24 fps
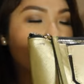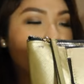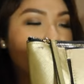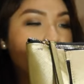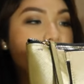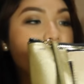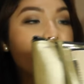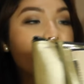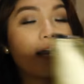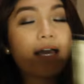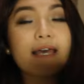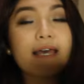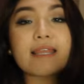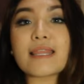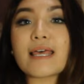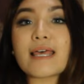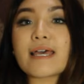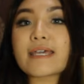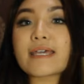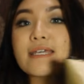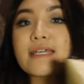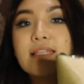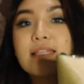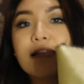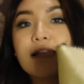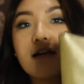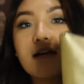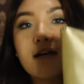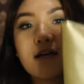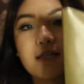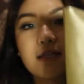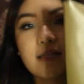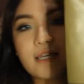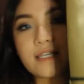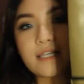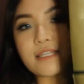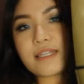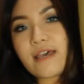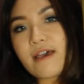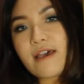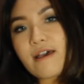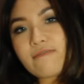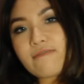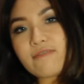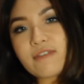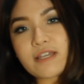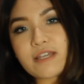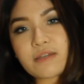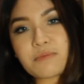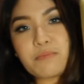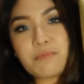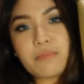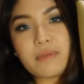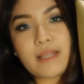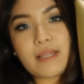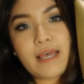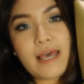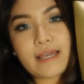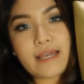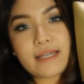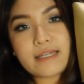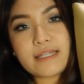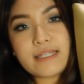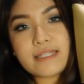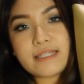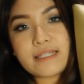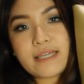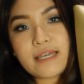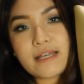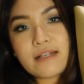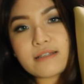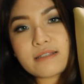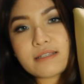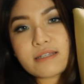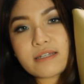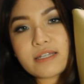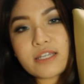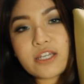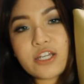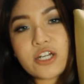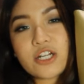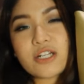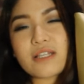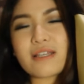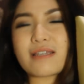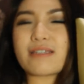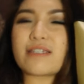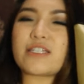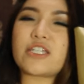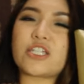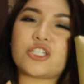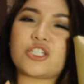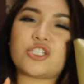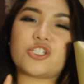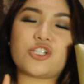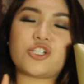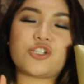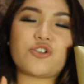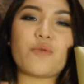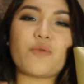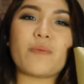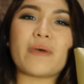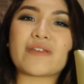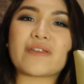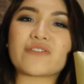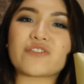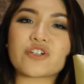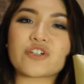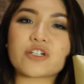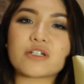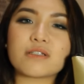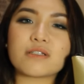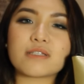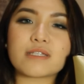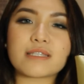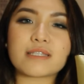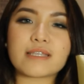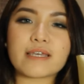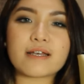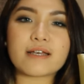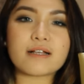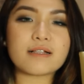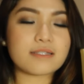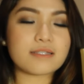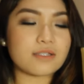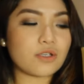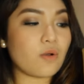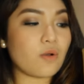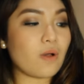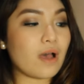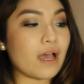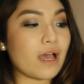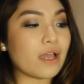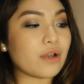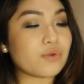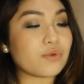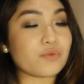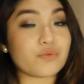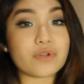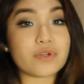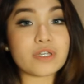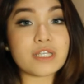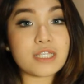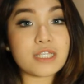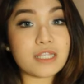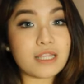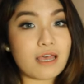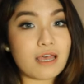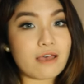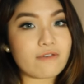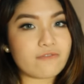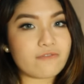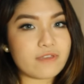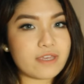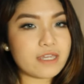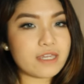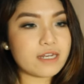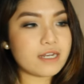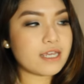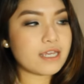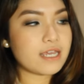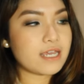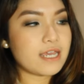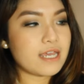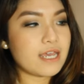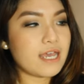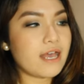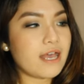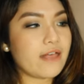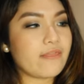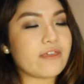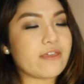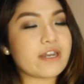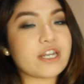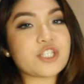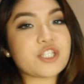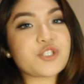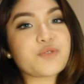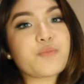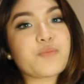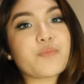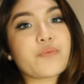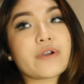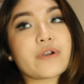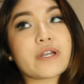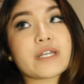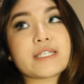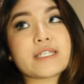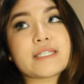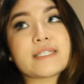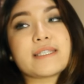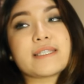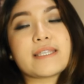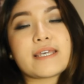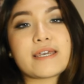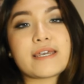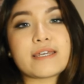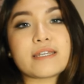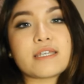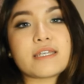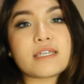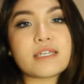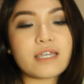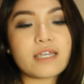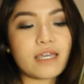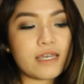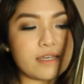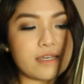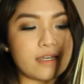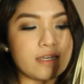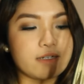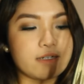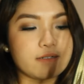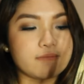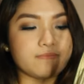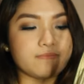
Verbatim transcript: Yeah, I like it a lot. Like they have like black details in here, like geometrical details, so I really love it. And then it's pretty steady and